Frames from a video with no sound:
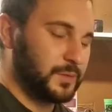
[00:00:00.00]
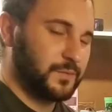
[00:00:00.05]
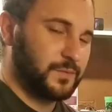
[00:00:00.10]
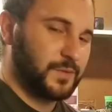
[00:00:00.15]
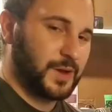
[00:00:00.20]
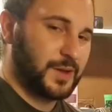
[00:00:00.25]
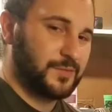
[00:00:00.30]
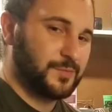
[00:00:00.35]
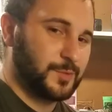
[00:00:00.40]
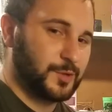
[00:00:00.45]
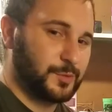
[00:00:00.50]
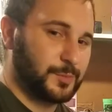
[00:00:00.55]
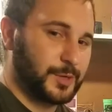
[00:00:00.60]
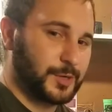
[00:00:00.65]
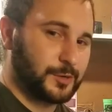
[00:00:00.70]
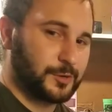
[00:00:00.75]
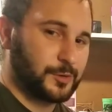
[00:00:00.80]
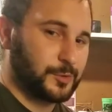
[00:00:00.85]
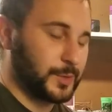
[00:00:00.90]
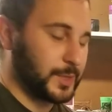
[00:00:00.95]
5
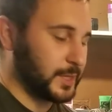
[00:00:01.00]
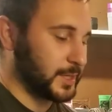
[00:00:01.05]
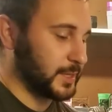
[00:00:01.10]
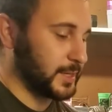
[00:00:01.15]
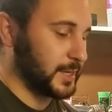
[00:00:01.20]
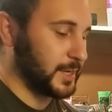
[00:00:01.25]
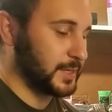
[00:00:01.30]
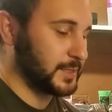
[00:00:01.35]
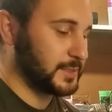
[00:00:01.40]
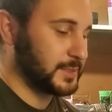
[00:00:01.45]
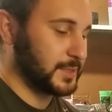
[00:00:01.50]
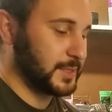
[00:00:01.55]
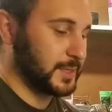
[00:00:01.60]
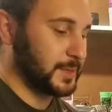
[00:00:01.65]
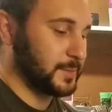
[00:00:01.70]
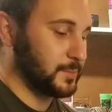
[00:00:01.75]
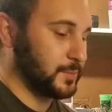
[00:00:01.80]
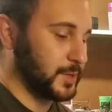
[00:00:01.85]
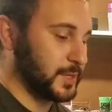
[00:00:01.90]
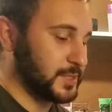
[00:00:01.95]
millimeter quick connect
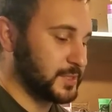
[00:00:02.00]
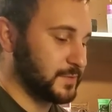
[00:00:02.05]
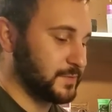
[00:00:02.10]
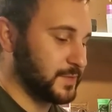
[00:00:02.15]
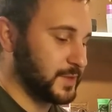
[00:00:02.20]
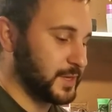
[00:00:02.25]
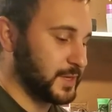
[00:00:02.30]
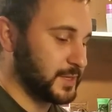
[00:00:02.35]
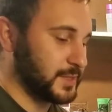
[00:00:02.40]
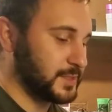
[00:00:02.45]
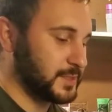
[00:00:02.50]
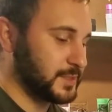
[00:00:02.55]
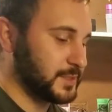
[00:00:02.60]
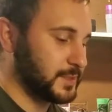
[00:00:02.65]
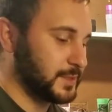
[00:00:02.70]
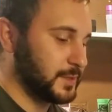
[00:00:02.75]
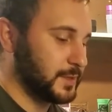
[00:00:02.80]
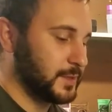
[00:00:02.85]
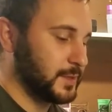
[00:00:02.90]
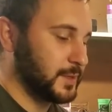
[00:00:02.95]
in place of this,
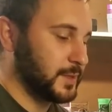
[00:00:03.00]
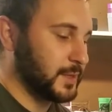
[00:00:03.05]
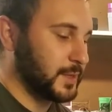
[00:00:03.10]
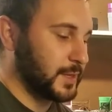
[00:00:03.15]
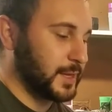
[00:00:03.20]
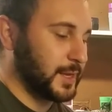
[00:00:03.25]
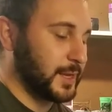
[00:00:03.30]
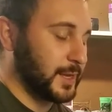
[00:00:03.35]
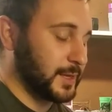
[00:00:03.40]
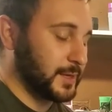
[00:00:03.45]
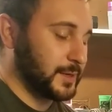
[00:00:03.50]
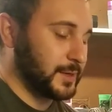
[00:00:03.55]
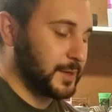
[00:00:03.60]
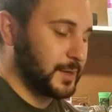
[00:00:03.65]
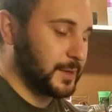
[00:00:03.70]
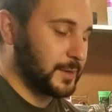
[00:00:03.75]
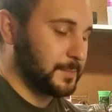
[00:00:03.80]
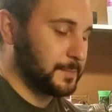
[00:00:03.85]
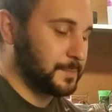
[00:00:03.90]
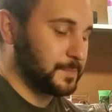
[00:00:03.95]
and
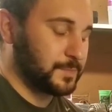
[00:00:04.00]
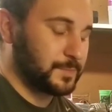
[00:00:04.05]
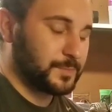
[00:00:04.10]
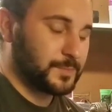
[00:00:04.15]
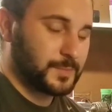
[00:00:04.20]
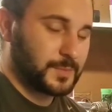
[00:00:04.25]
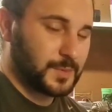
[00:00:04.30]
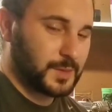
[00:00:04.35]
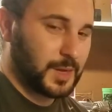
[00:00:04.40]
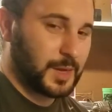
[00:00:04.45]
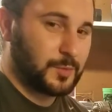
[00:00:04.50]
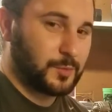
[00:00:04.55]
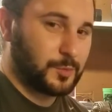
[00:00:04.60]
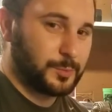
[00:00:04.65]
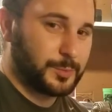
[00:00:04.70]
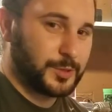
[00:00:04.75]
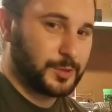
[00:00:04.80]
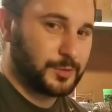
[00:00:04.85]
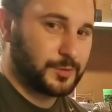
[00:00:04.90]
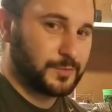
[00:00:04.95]
um, I will
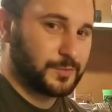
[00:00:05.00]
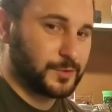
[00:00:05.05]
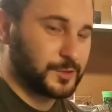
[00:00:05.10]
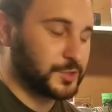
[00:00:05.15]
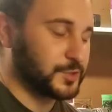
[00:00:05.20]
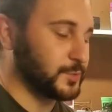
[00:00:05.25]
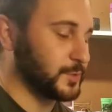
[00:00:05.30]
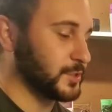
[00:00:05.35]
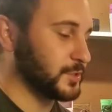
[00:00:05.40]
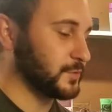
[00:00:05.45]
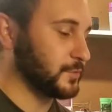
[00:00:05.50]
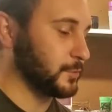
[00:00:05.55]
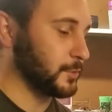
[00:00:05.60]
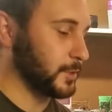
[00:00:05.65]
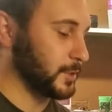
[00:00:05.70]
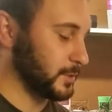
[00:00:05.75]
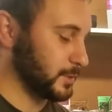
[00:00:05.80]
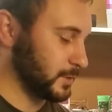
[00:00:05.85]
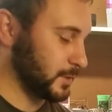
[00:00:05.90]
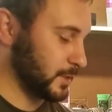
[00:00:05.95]
build a foot switch for it.